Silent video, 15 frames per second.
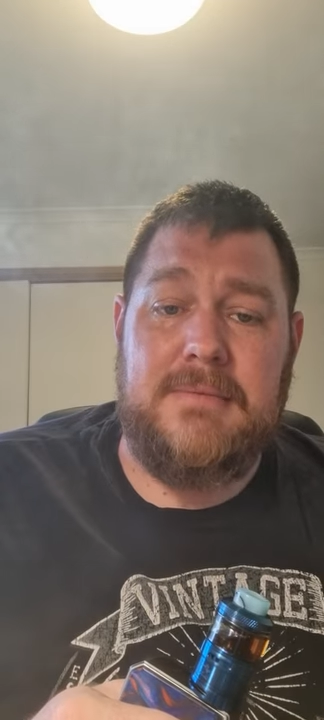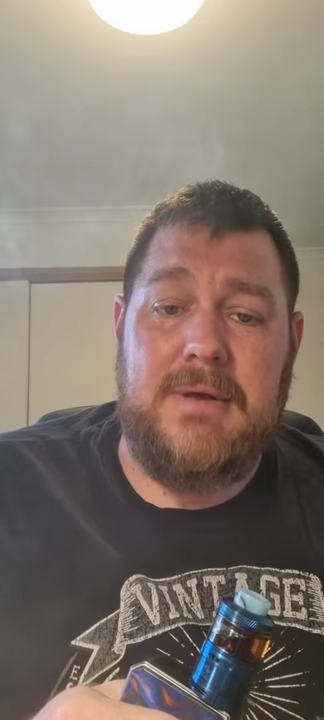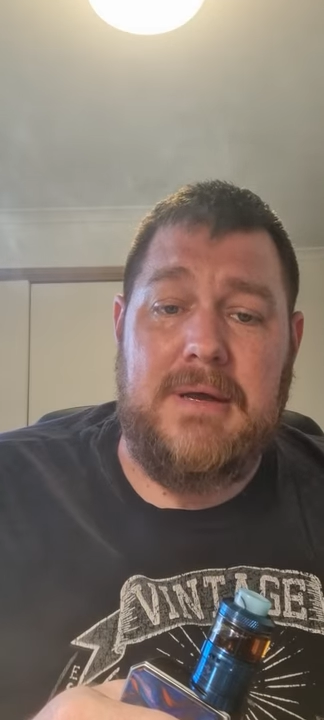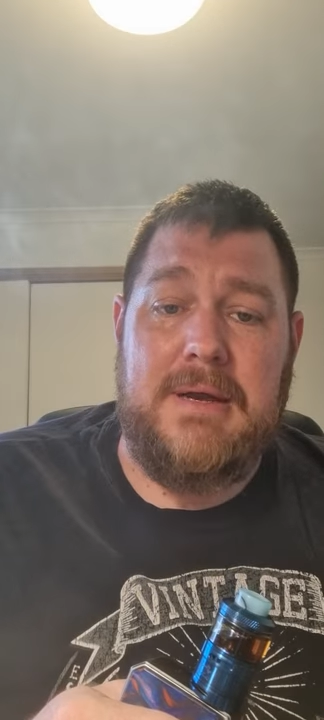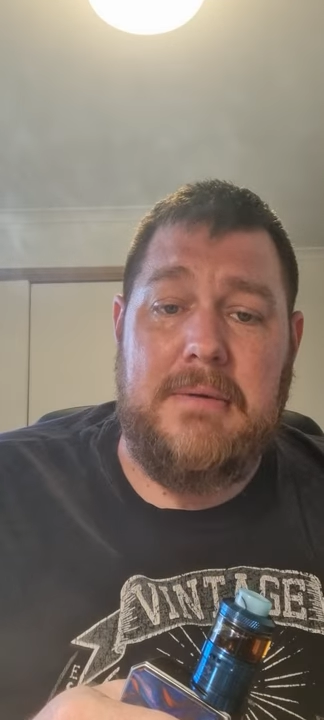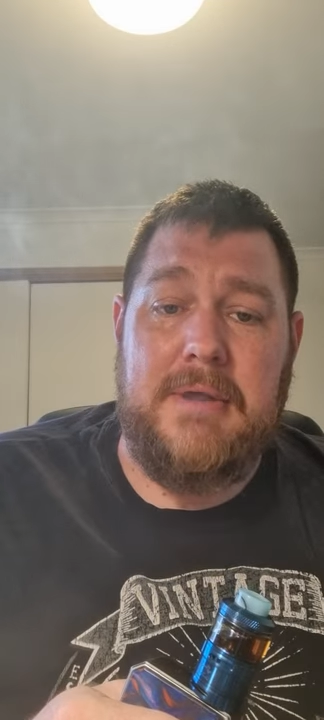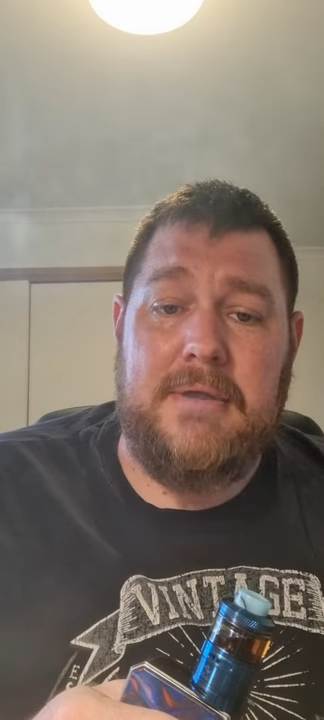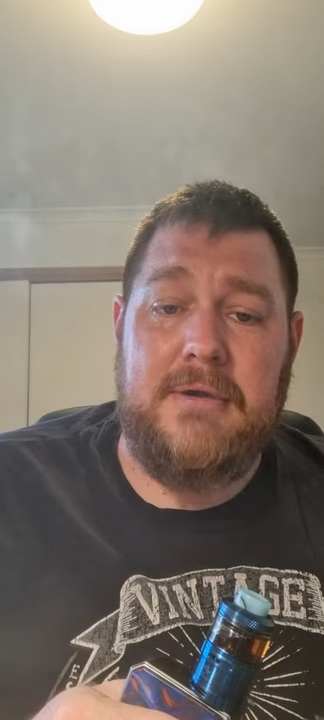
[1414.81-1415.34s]

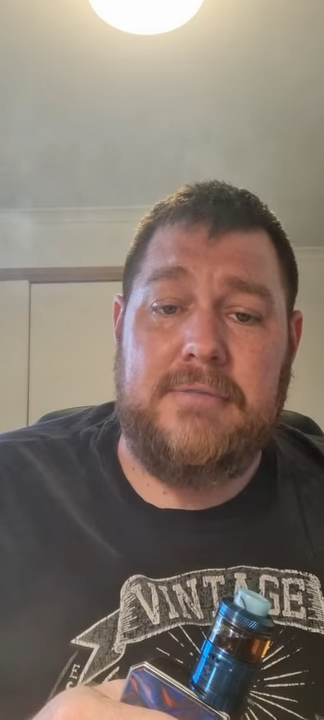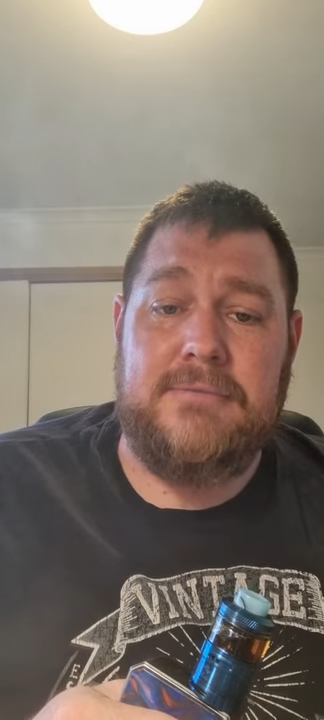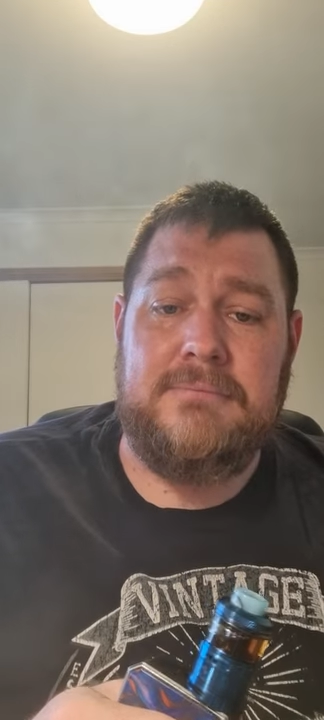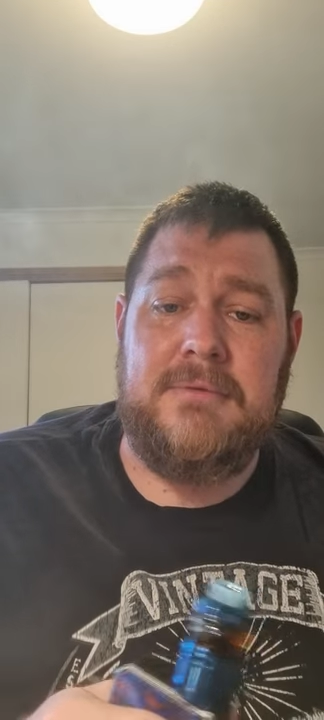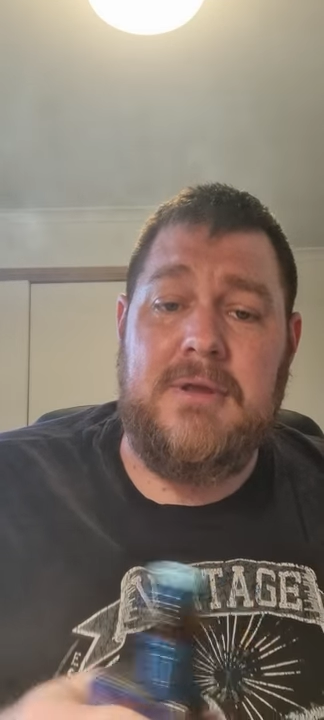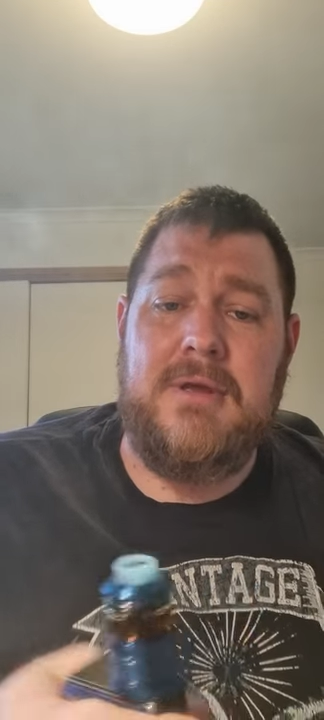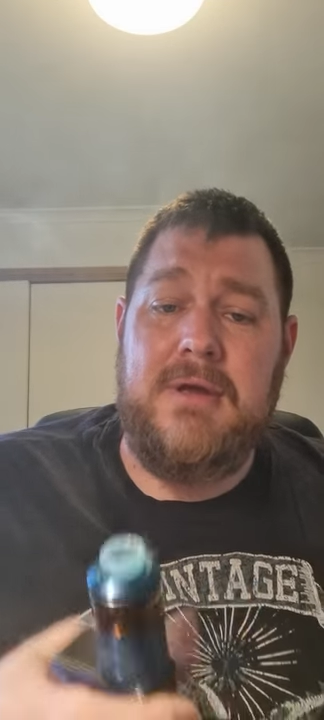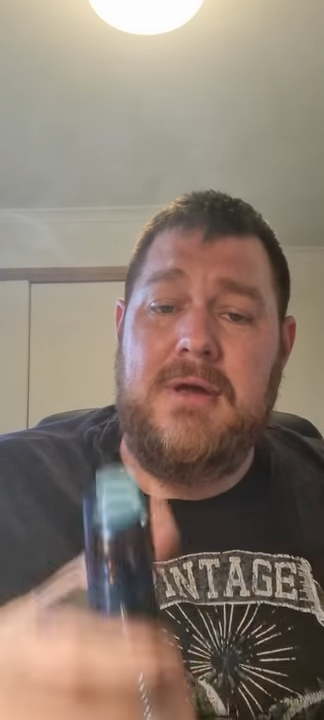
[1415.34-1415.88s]
Anyway, guys,
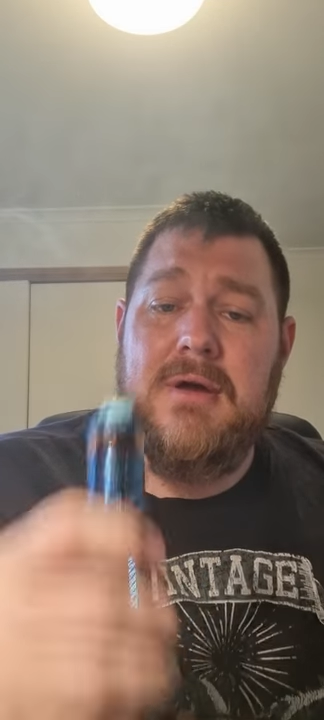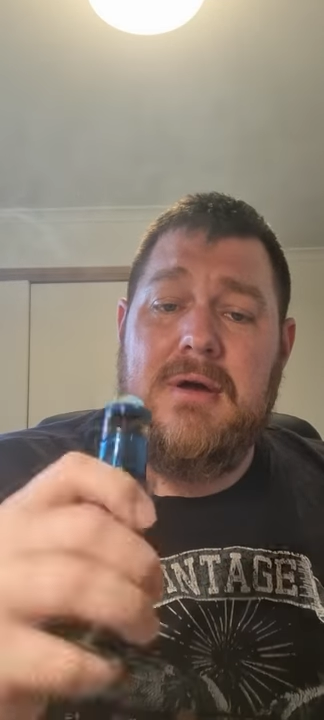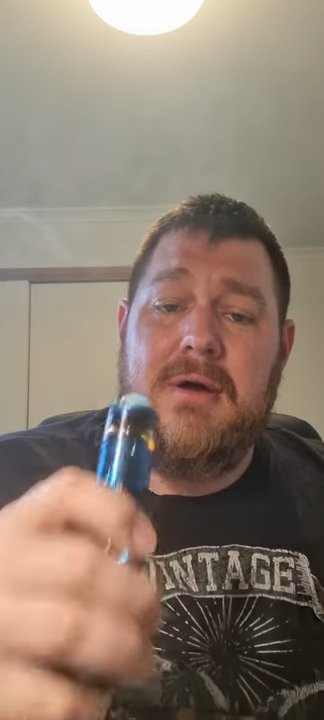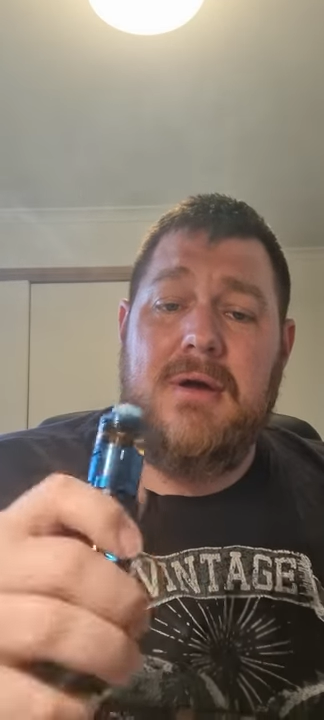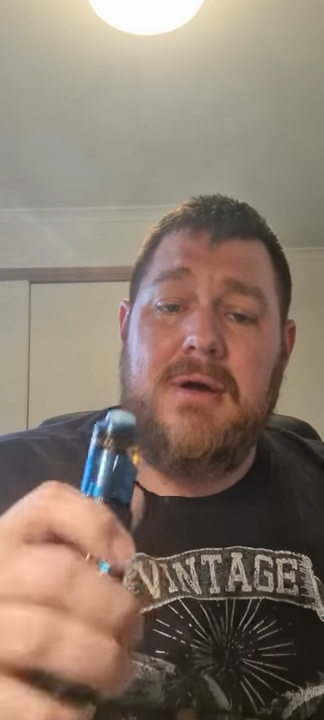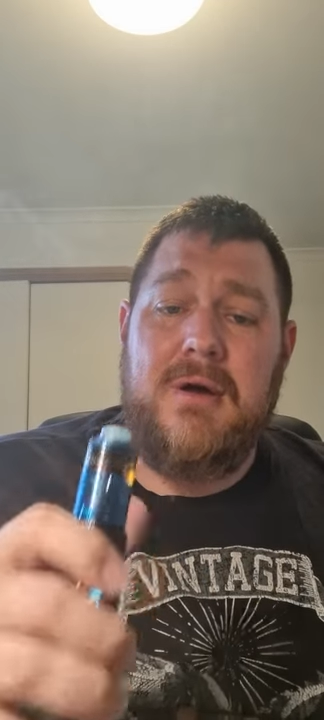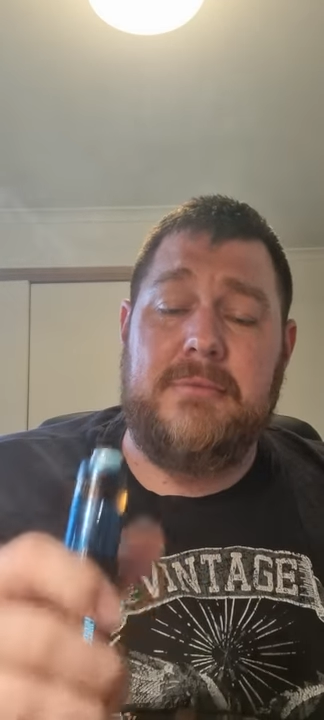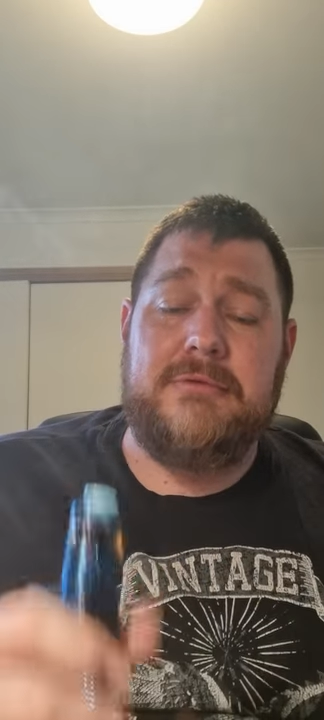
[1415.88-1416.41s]
I'm